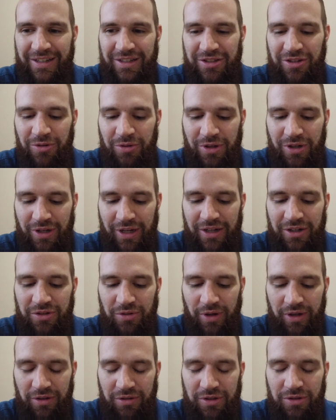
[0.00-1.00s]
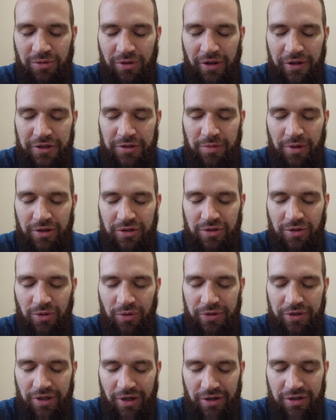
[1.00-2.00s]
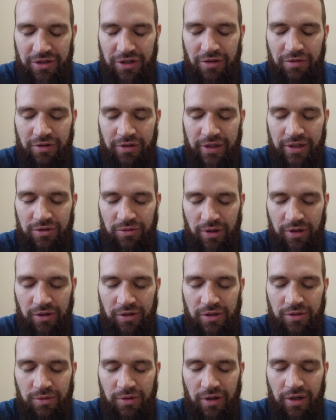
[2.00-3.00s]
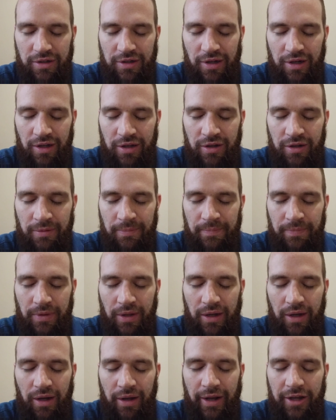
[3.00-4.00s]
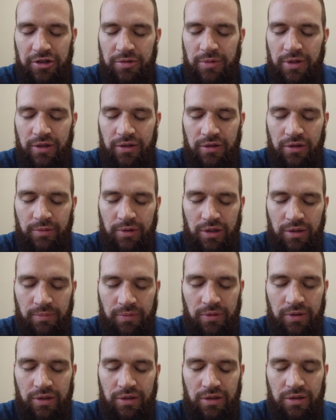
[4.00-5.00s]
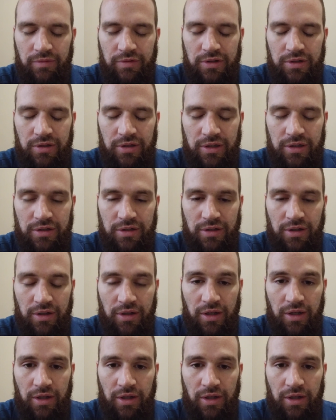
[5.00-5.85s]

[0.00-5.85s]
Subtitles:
So connect directly to Allah. So entire self, connect directly to Allah Ta'ala, ask Him to clear me completely of this list.